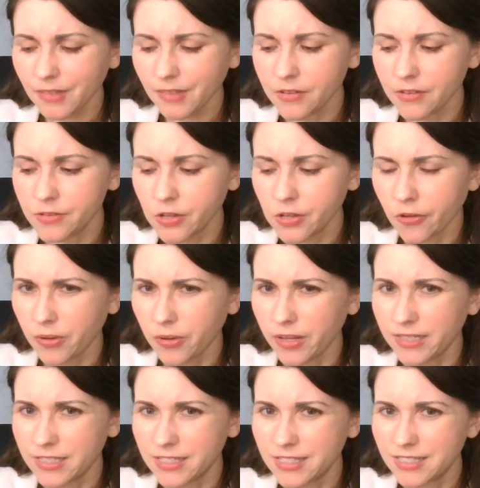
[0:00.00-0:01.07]
So
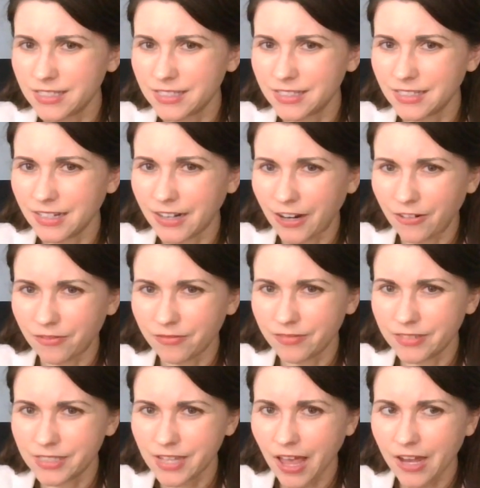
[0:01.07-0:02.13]
it's
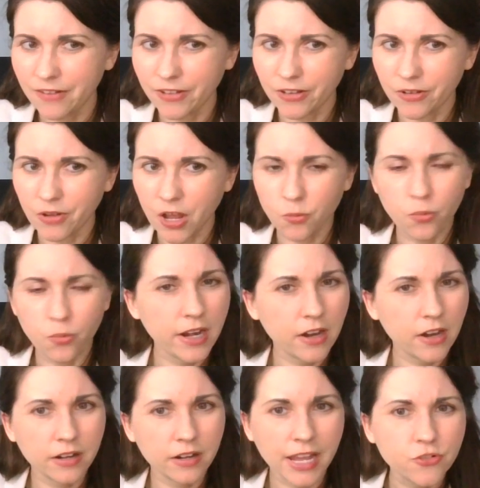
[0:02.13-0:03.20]
kind of a
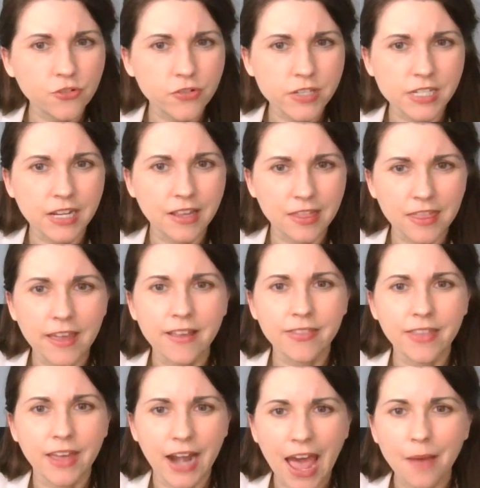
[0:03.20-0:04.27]
weird, interesting thing
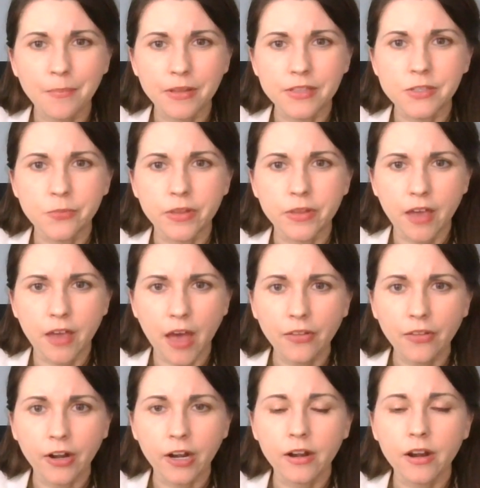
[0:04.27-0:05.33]
that happens with
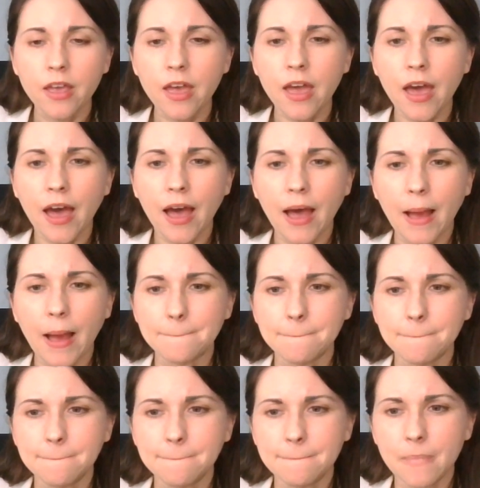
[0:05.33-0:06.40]
color,
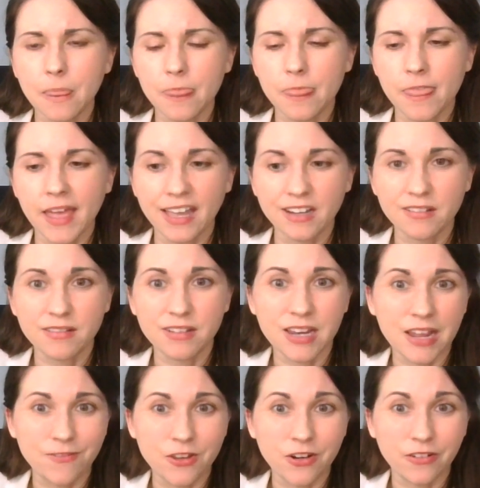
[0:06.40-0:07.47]
that
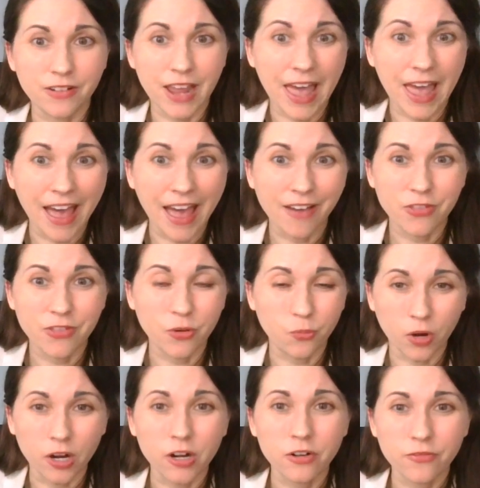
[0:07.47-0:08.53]
if you don't have the
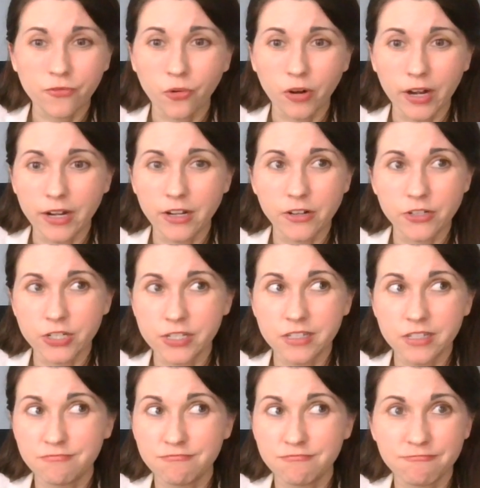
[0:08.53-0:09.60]
word for it, you're
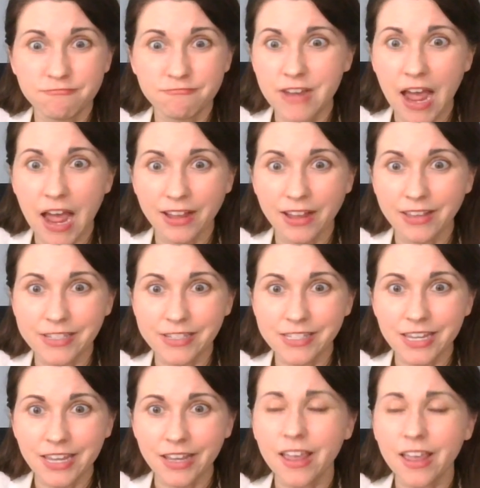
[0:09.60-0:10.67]
just not going to
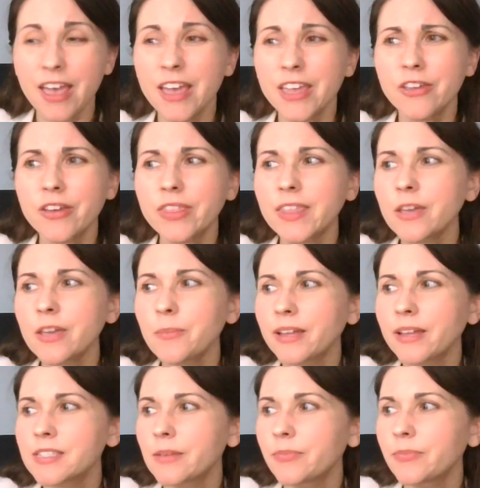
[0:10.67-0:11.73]
see it. You can think
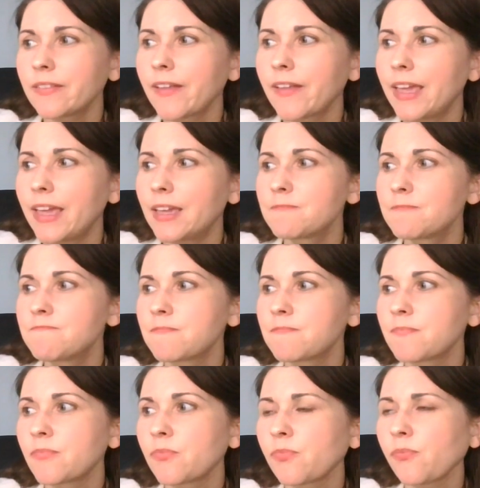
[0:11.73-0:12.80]
about something
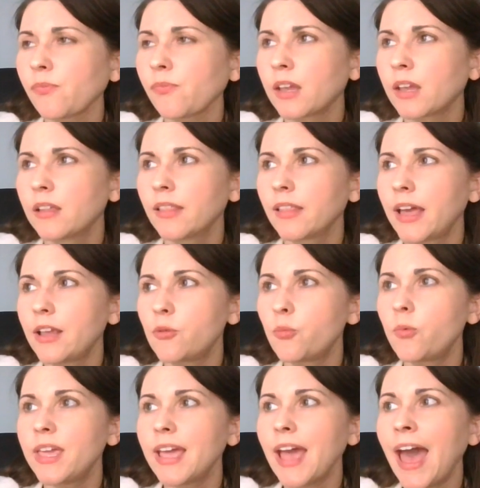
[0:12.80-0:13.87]
like
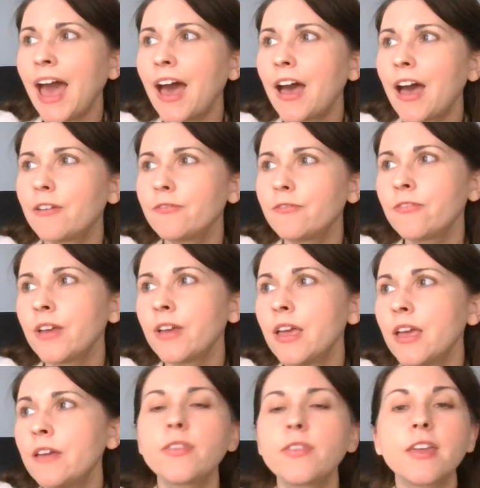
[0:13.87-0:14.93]
we have,
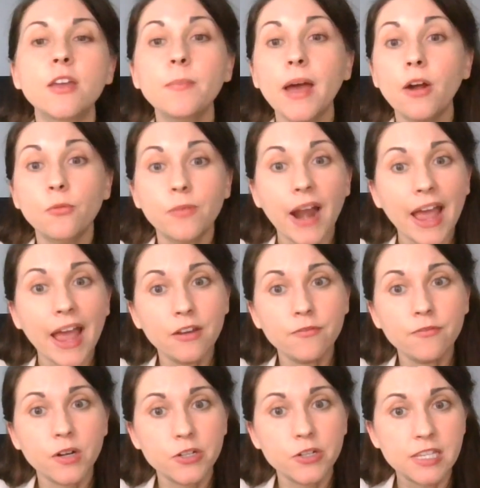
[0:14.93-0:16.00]
if you think about red
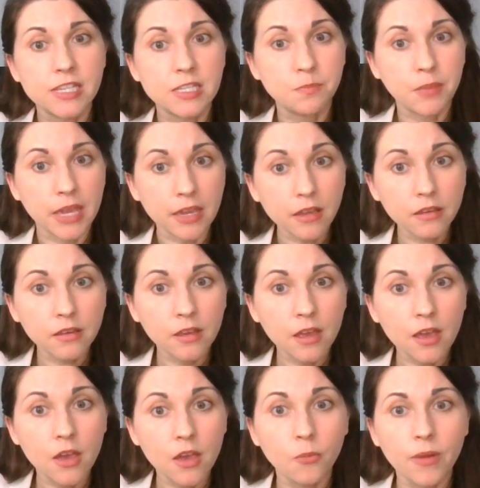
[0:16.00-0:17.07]
versus pink,
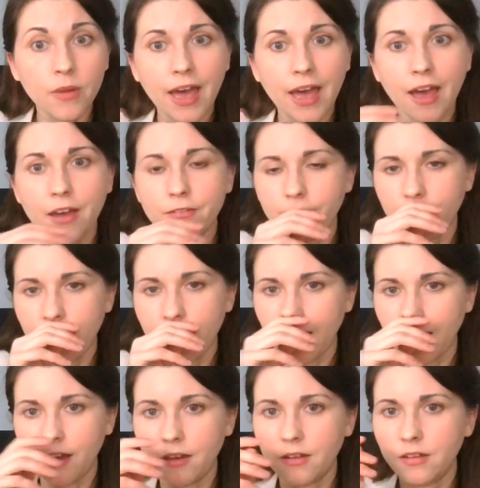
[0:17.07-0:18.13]
we have
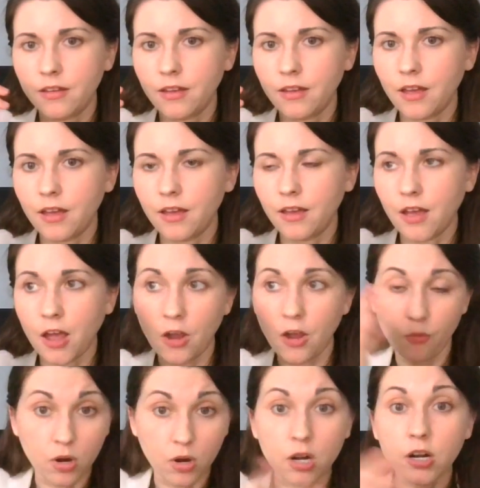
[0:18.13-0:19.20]
a
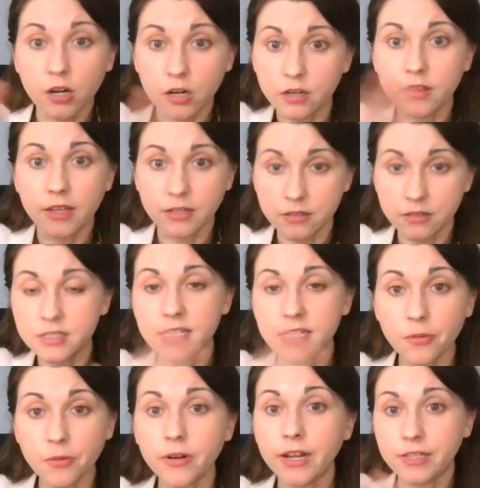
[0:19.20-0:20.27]
word that
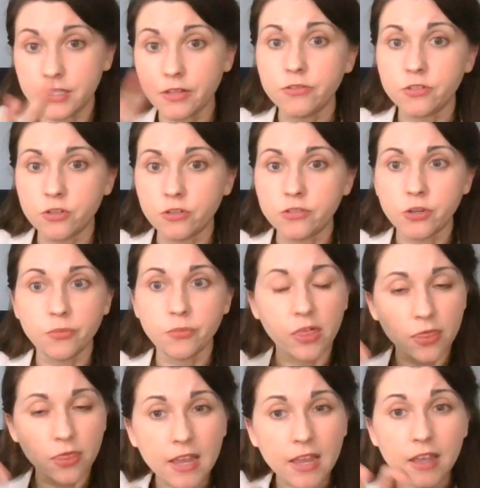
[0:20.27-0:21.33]
separates those two. So we
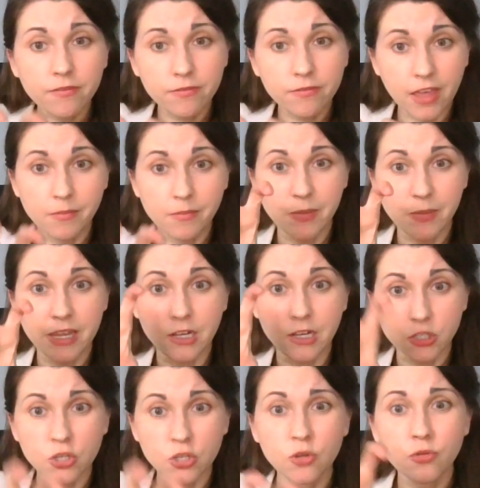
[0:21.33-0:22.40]
think of them as being
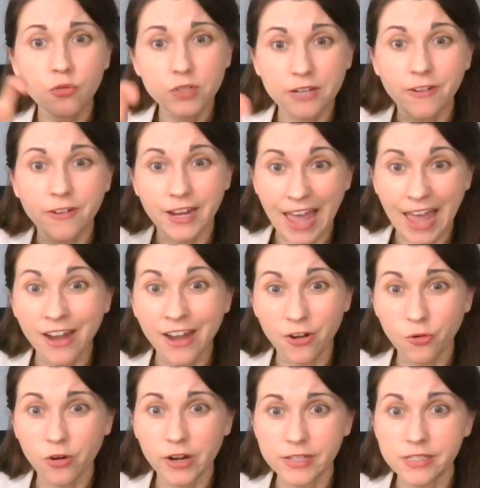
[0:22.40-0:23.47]
two different
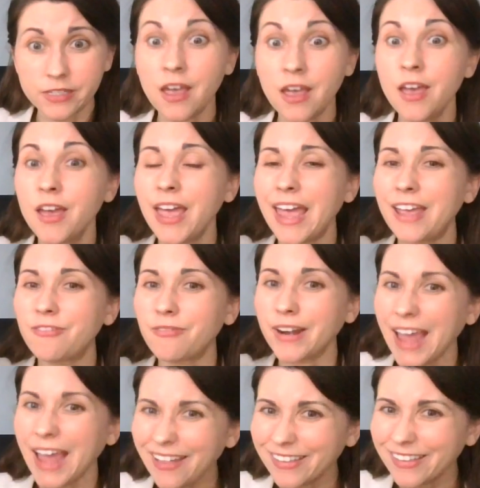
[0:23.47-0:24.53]
categories. In
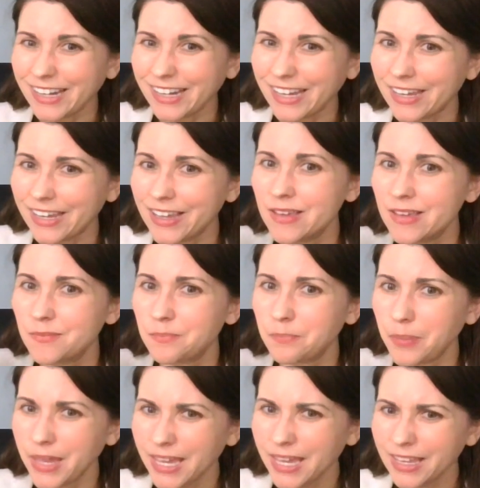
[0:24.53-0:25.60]
reality,
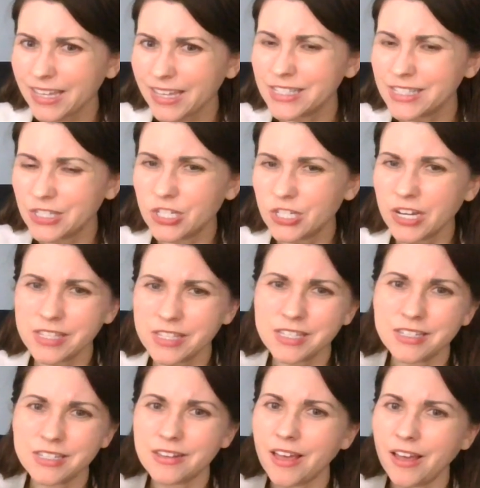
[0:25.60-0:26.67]
pink is
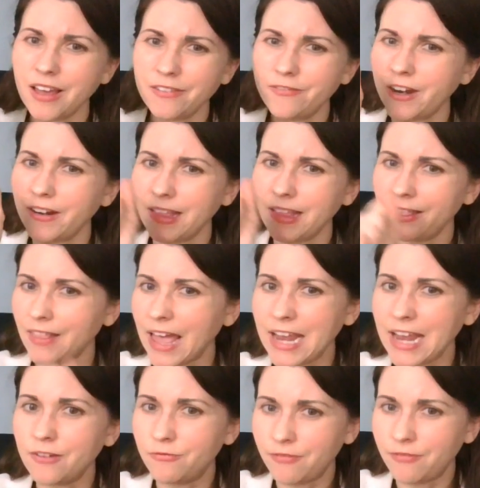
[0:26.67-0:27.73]
just a very
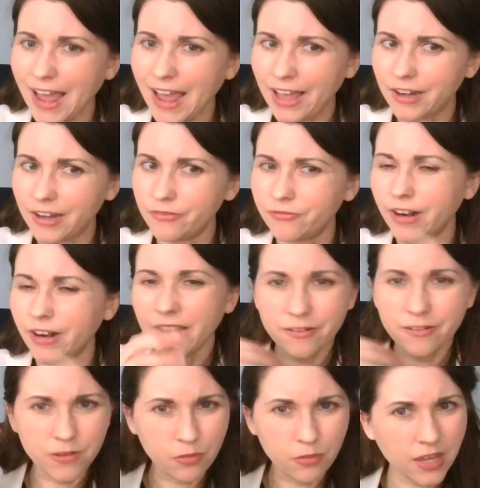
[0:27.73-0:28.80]
light red, right?
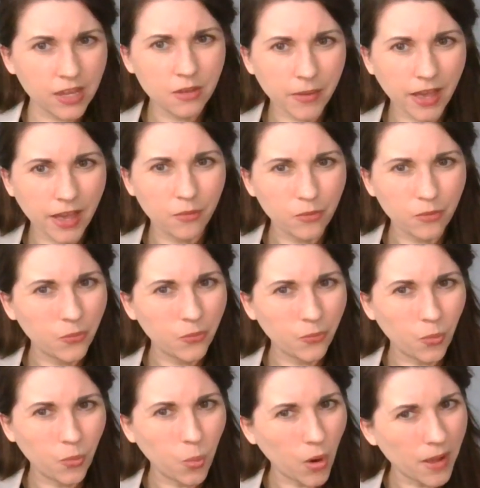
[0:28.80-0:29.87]
If you think about
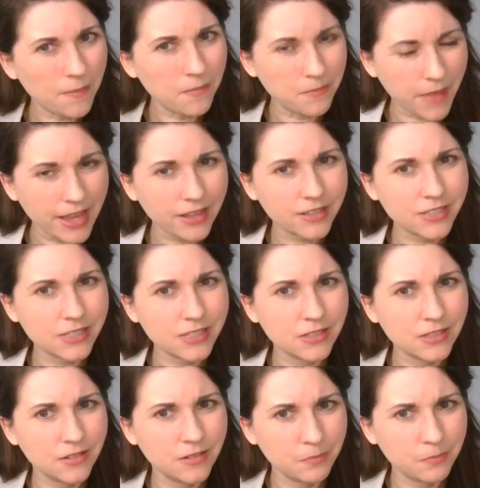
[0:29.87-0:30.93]
what makes
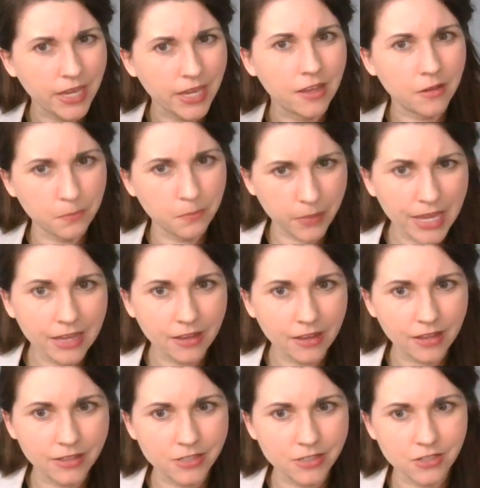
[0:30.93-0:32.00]
pink pink,
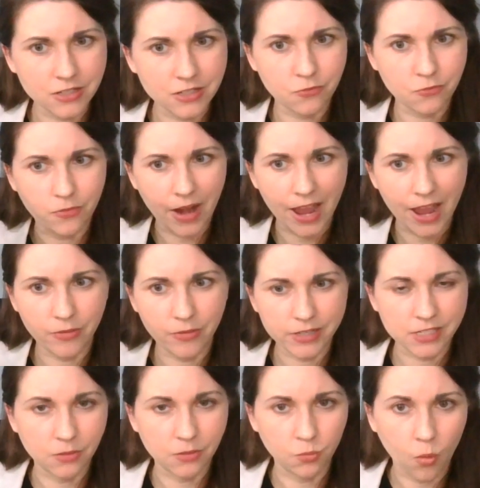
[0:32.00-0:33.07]
it's just red with
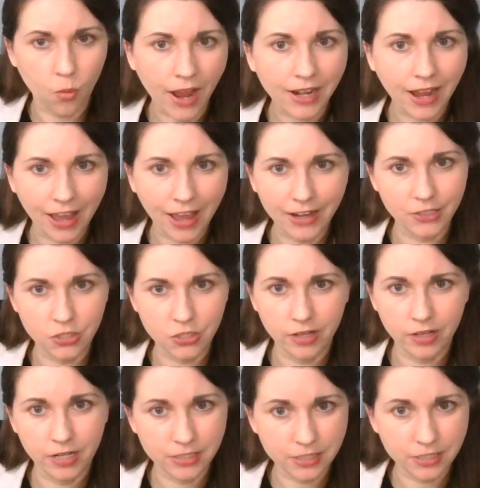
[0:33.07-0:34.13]
some white added to
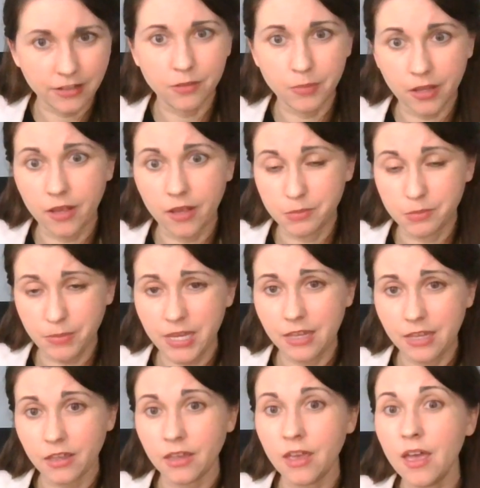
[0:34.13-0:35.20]
it until it becomes
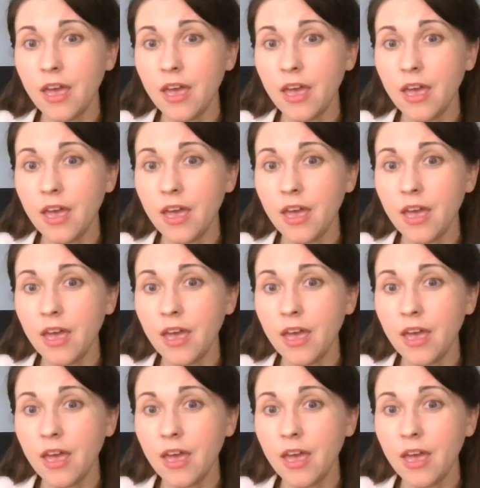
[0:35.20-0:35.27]
pink.